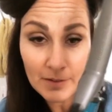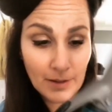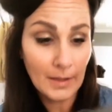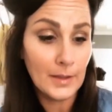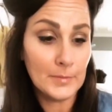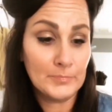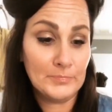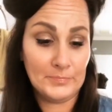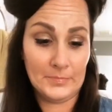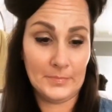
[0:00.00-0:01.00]

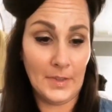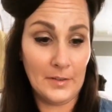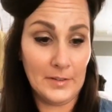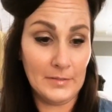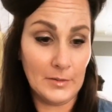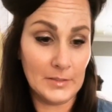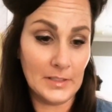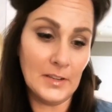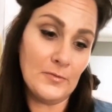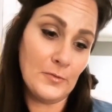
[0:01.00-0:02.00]
I don't even know, it's
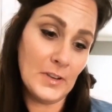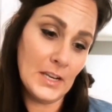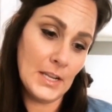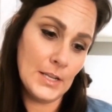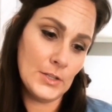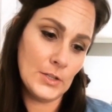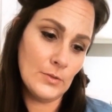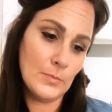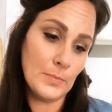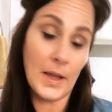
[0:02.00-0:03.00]
an Infinity
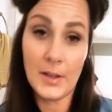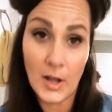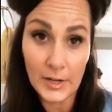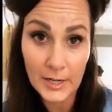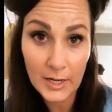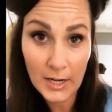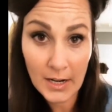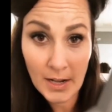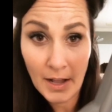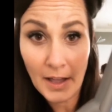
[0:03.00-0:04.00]
2 by Conair.
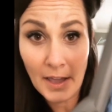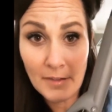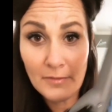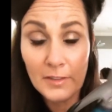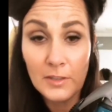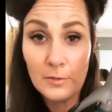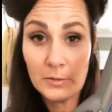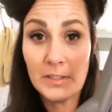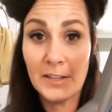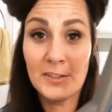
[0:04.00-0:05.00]
I've
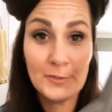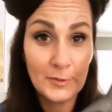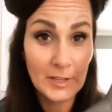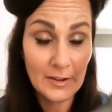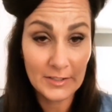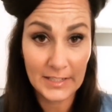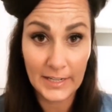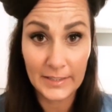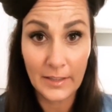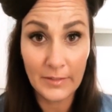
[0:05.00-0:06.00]
used this for years
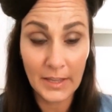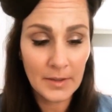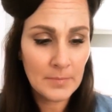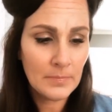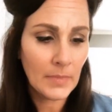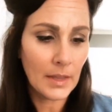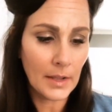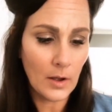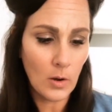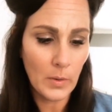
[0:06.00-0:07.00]
and I love it. And
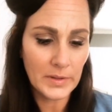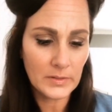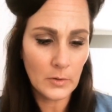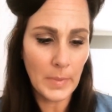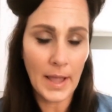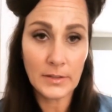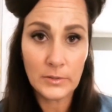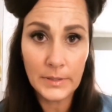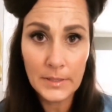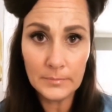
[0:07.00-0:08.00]
I always go back
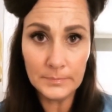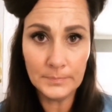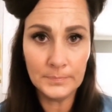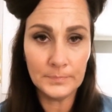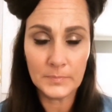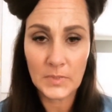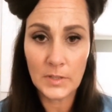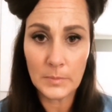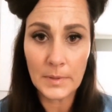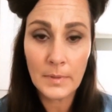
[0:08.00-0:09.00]
to it,
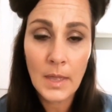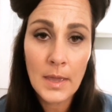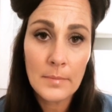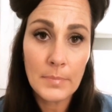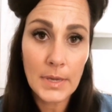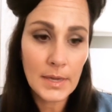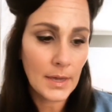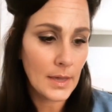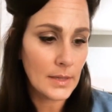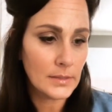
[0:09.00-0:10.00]
excuse me,
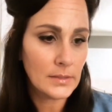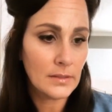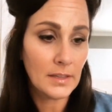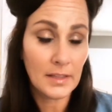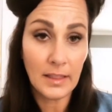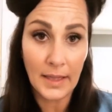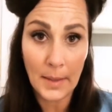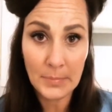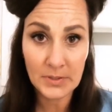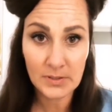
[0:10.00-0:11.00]
because the
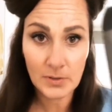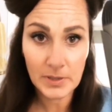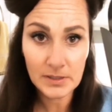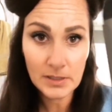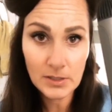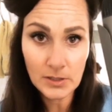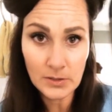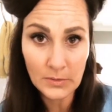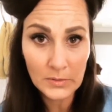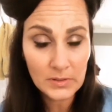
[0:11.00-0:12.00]
clamp is so easy to
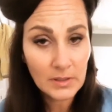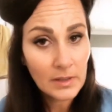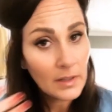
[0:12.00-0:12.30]
use.